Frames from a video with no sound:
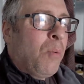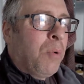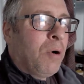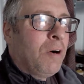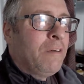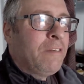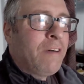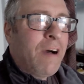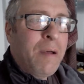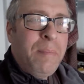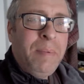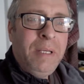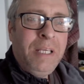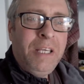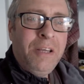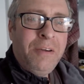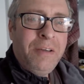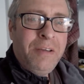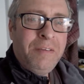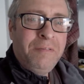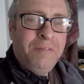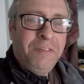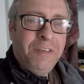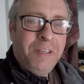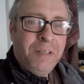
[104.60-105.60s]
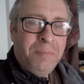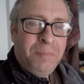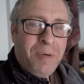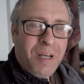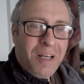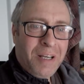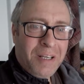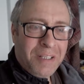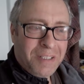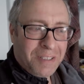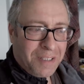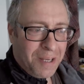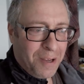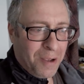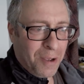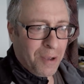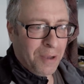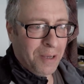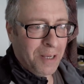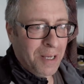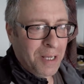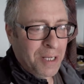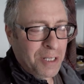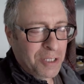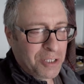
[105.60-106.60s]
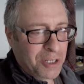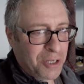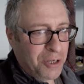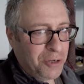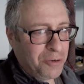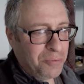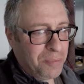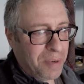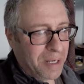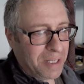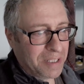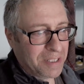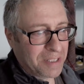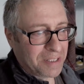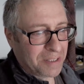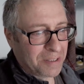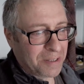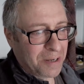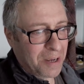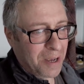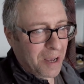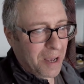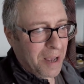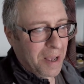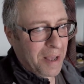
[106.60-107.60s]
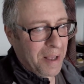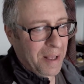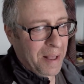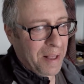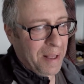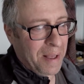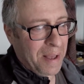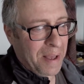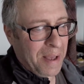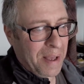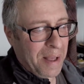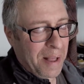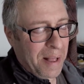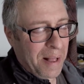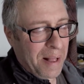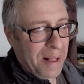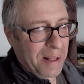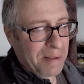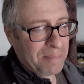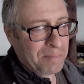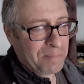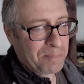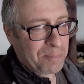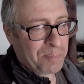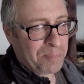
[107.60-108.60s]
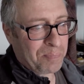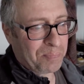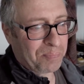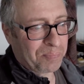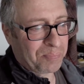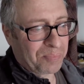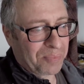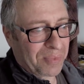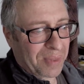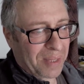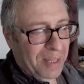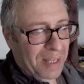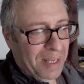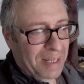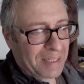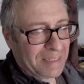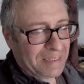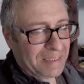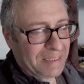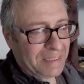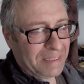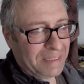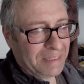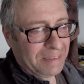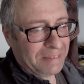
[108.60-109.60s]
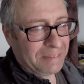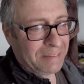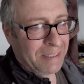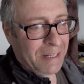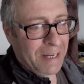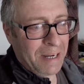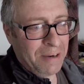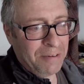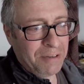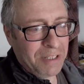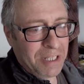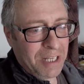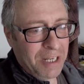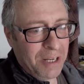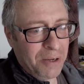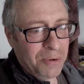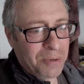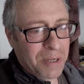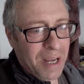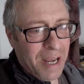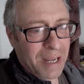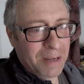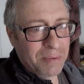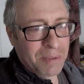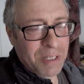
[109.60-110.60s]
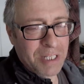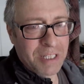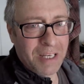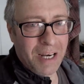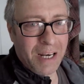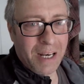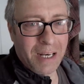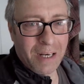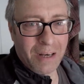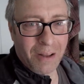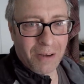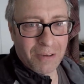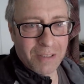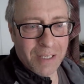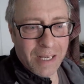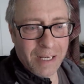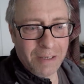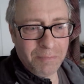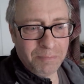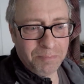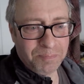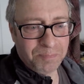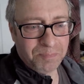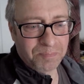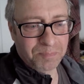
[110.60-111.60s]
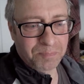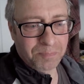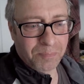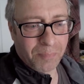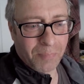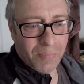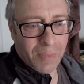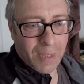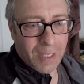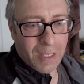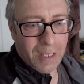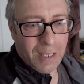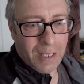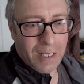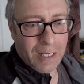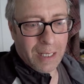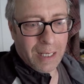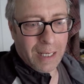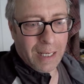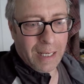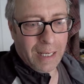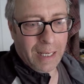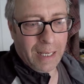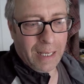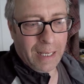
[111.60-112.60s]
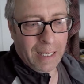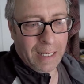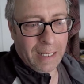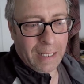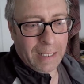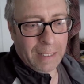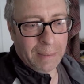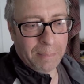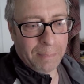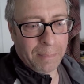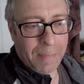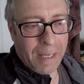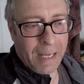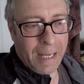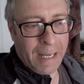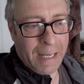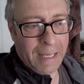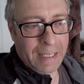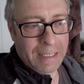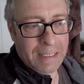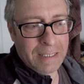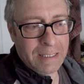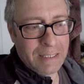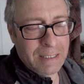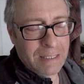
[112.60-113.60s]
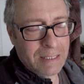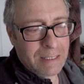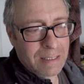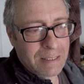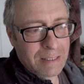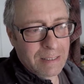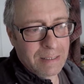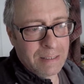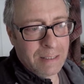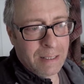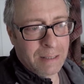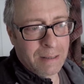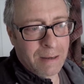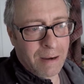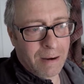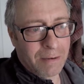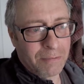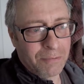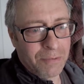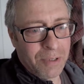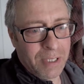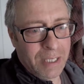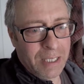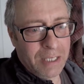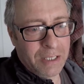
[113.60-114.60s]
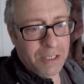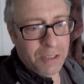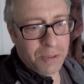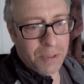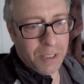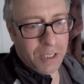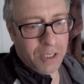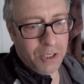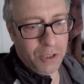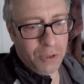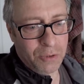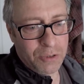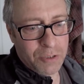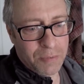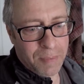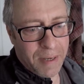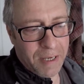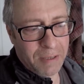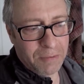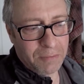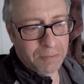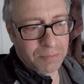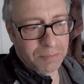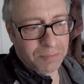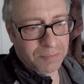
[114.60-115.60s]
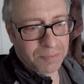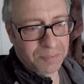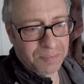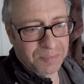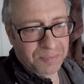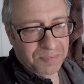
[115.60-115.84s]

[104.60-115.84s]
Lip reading: What have I been doing for the past 2 months? Well, here in the UK, we're still in lockdown. And you can't really do a huge amount.